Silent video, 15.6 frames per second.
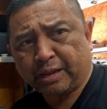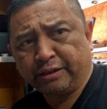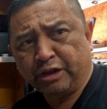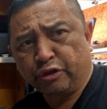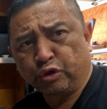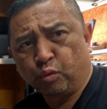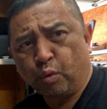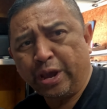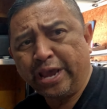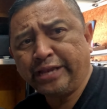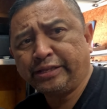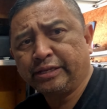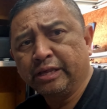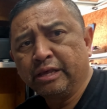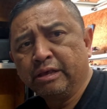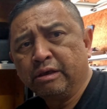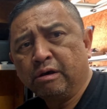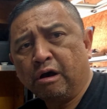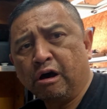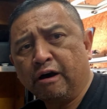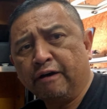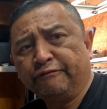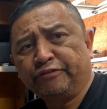Now, the weight
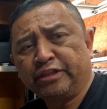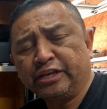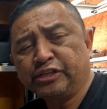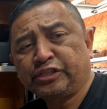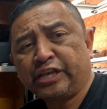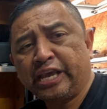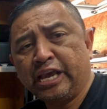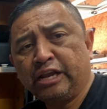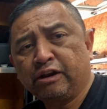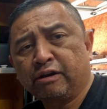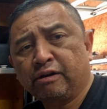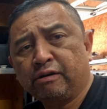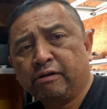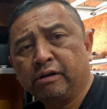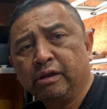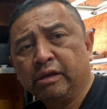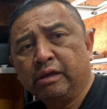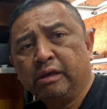of this heater,